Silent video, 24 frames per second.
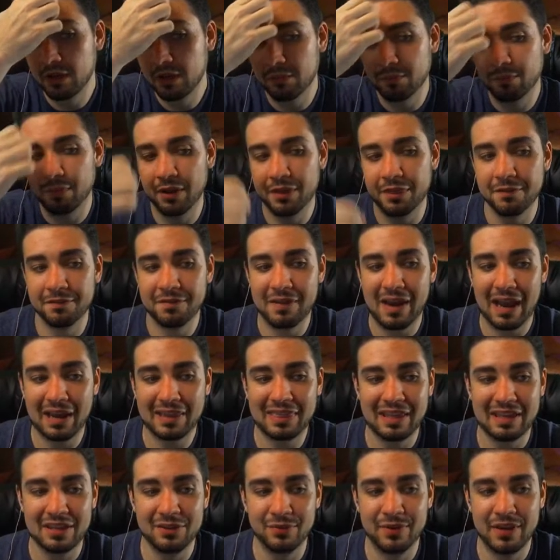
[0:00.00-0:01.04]
but the fact
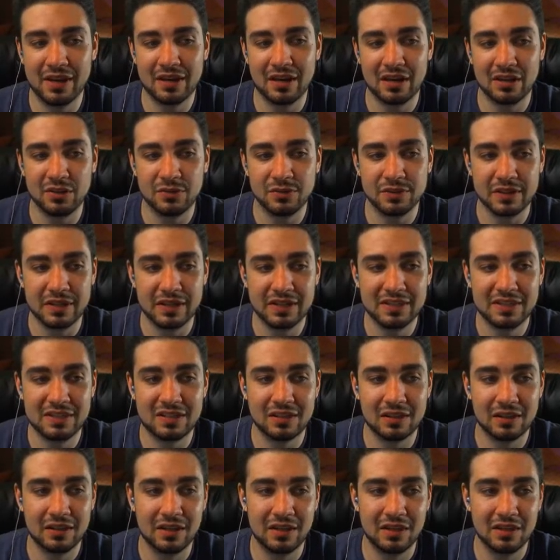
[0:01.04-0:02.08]
that you cannot use it
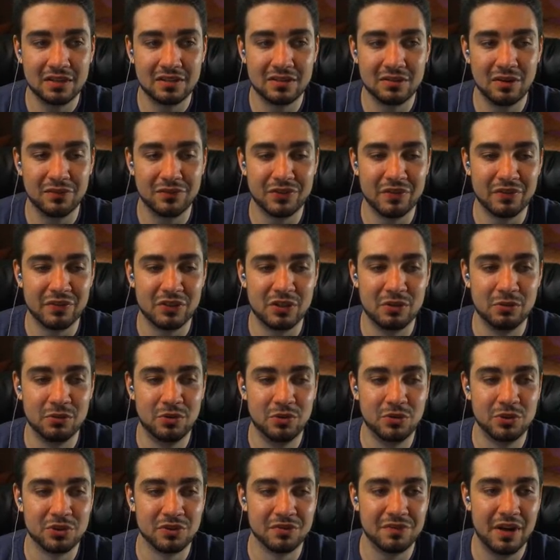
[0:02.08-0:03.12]
instantly, this you have to have a
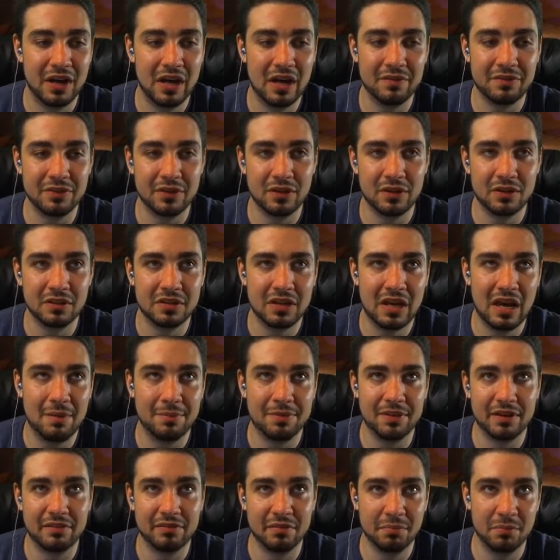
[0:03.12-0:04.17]
2/2 survive, and then untap, and
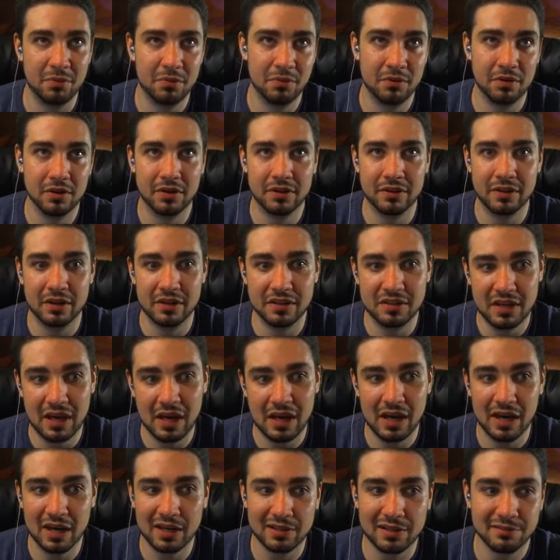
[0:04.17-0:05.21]
then have a board, and then
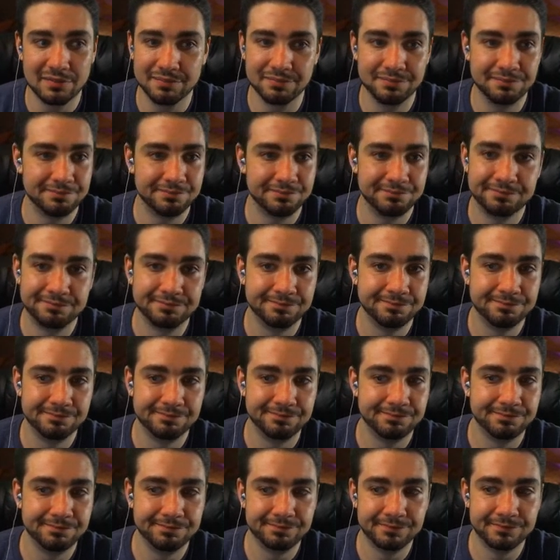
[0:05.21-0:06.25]
attack, and
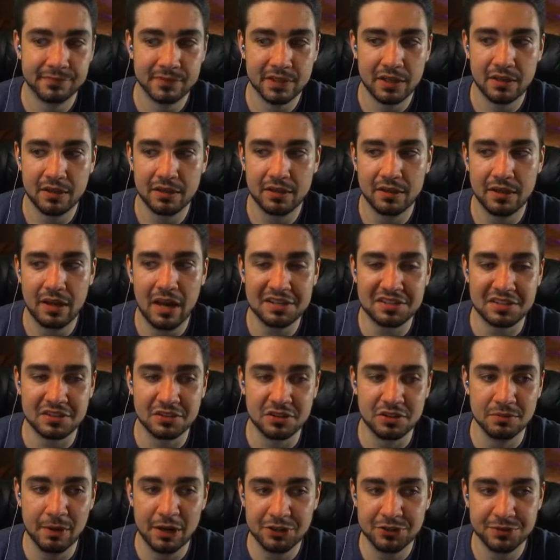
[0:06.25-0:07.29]
asking
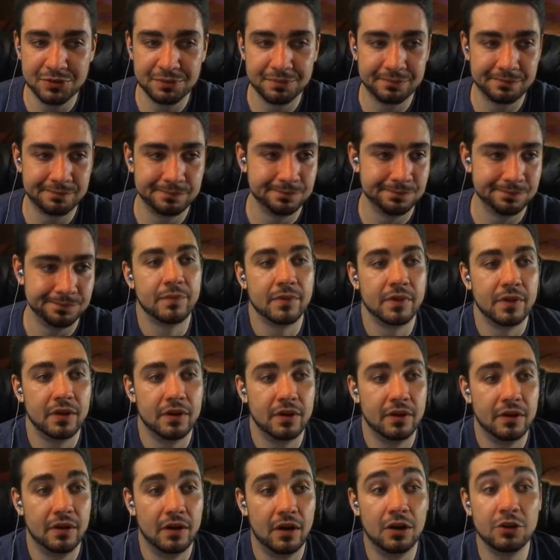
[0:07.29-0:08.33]
too much.
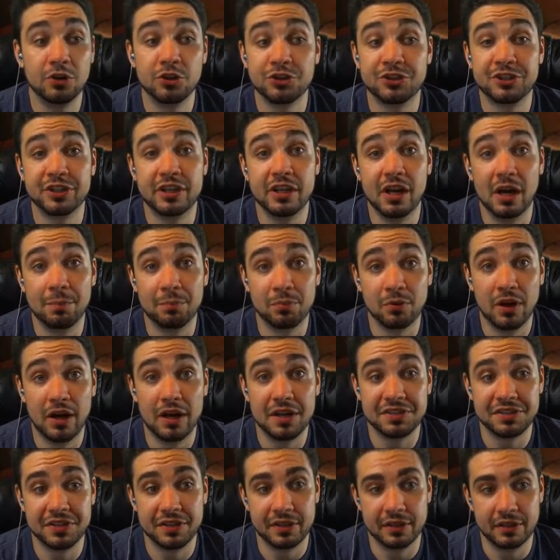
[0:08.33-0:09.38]
Undercity
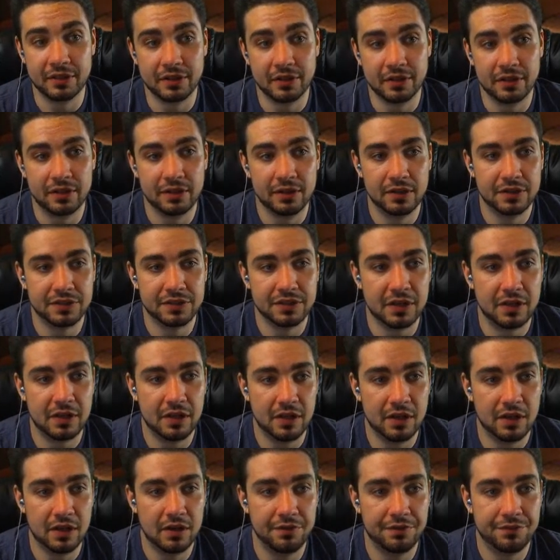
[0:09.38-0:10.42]
Uprising is
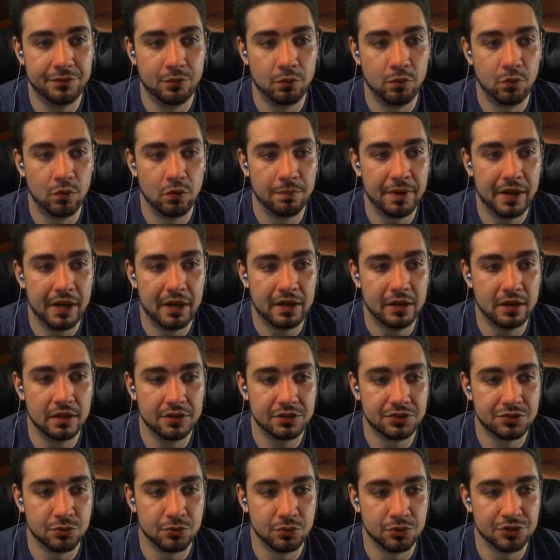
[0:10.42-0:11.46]
a 4-mana
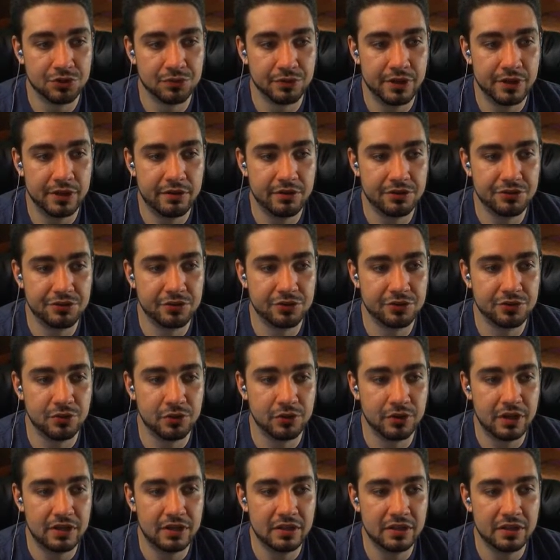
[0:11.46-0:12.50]
sorcery. Creature you control
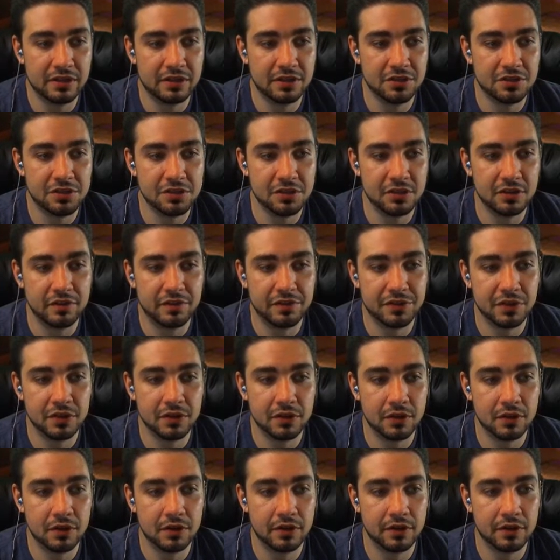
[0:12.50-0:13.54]
gain death touch until end of
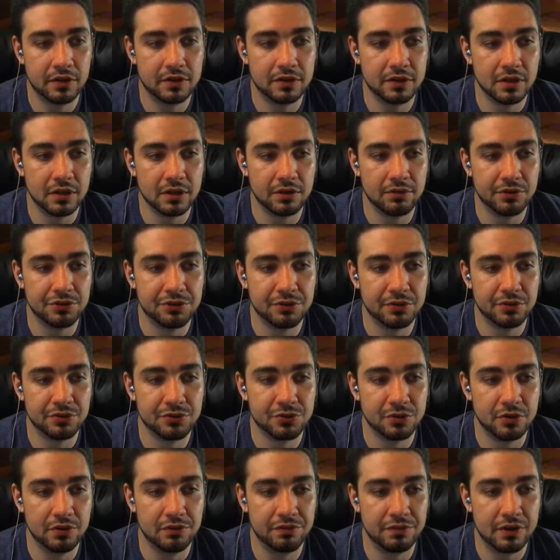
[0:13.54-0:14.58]
turn, then target creature you
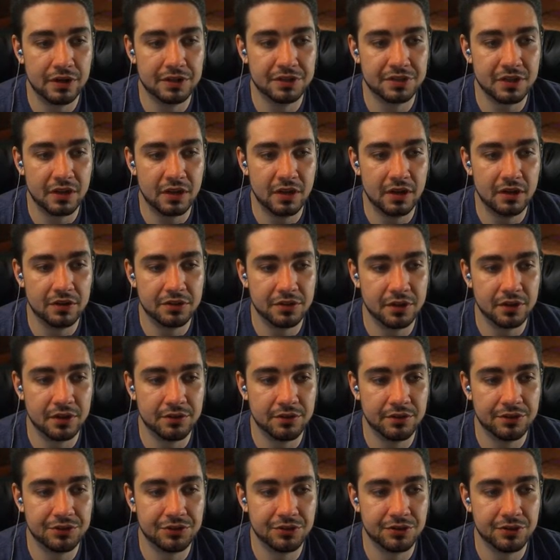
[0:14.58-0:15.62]
control fights target
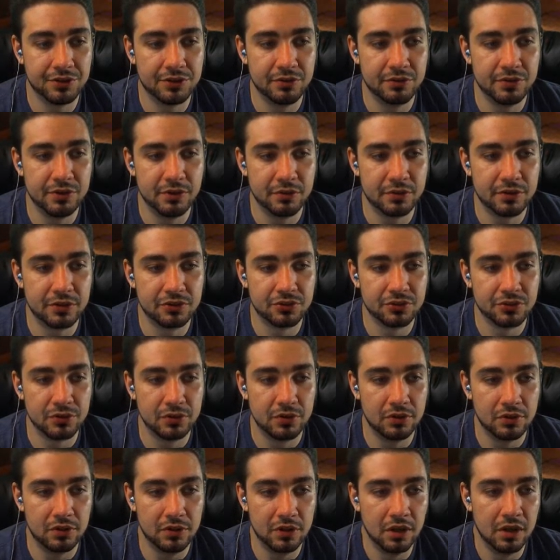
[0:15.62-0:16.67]
creature you don't
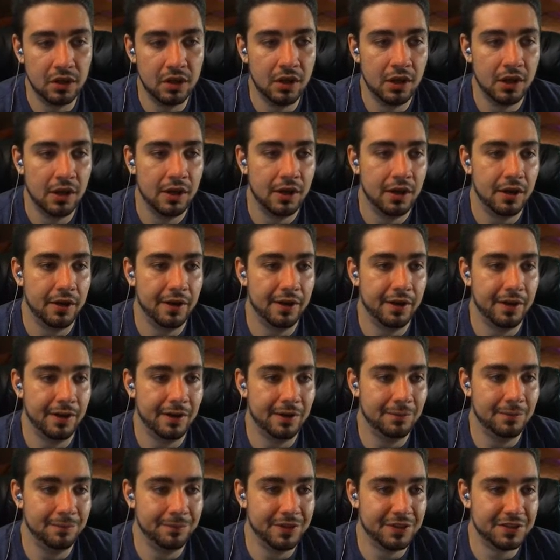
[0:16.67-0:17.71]
control.
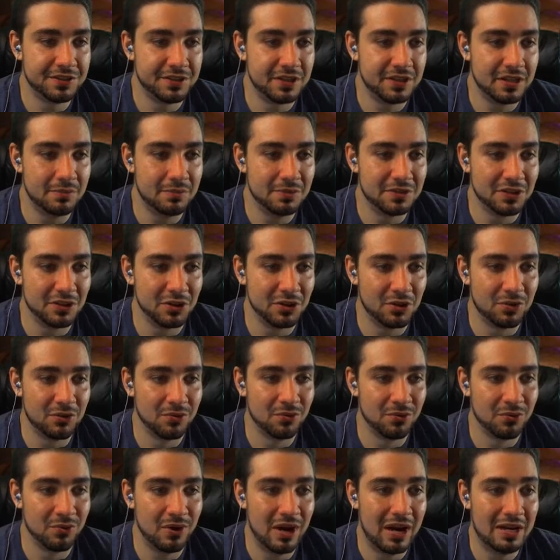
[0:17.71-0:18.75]
This seems
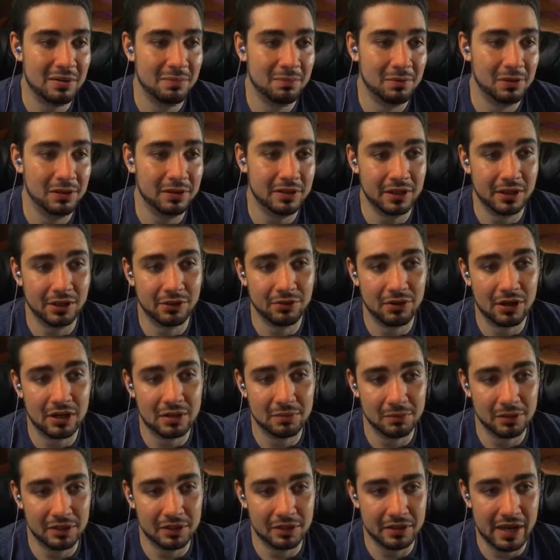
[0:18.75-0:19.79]

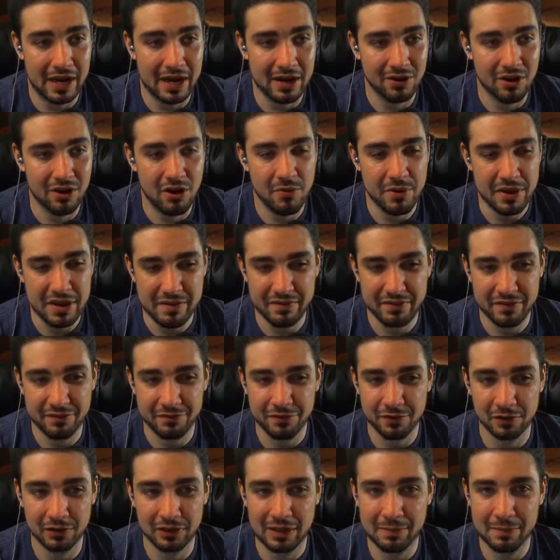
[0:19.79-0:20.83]
incredibly narrow, even
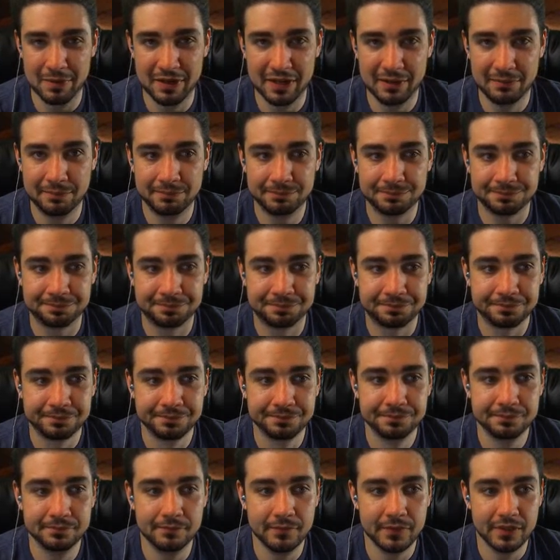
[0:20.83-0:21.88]
for limited.
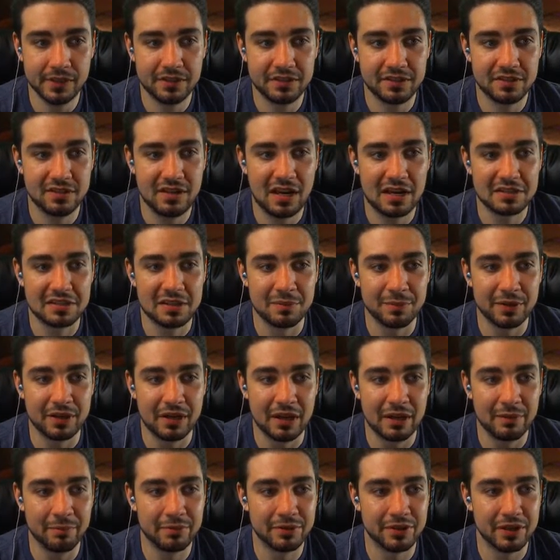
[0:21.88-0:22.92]
It's not something
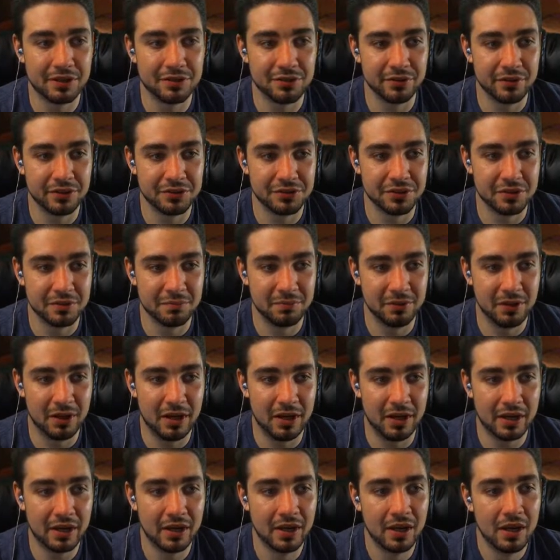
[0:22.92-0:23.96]
I'm particularly interested in
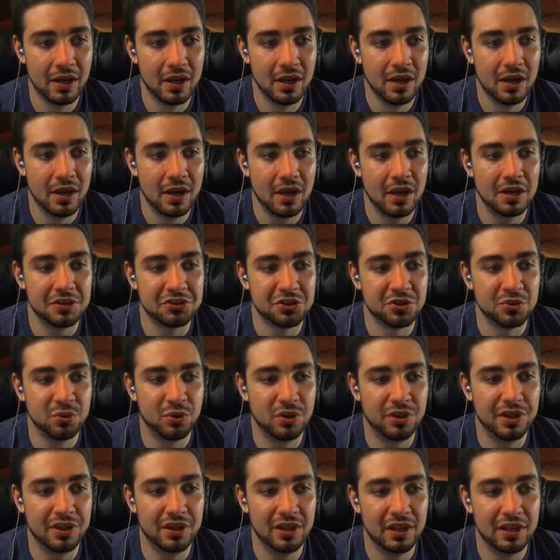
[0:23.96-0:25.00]
playing. It's cool
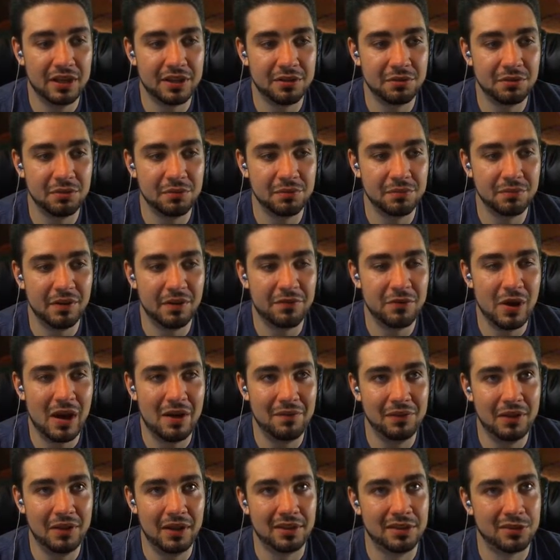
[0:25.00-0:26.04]
that like if you have
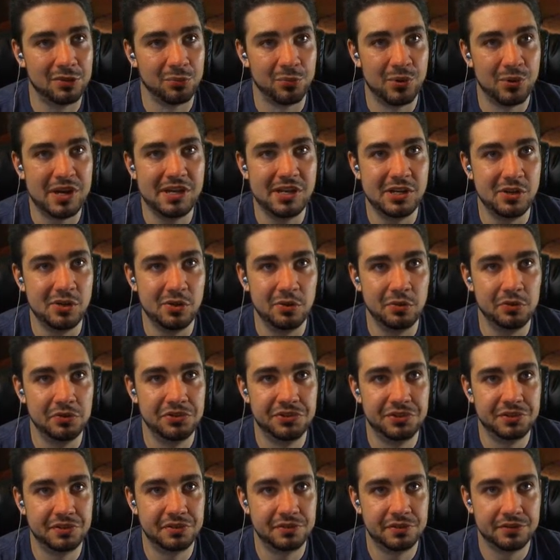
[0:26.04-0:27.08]
like 3
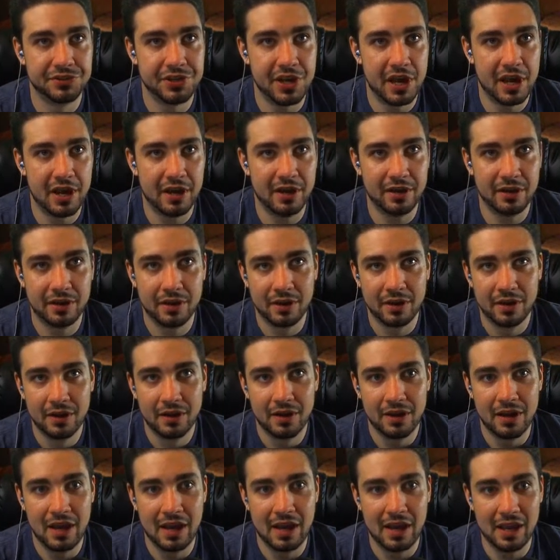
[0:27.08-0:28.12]
dudes, say,
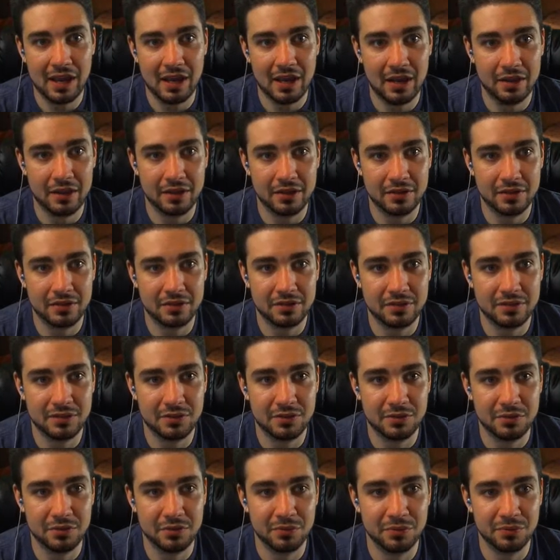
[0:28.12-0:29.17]
and
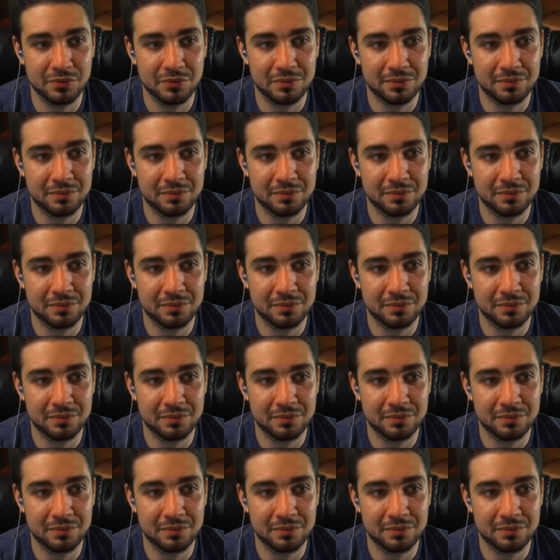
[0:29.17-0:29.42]
you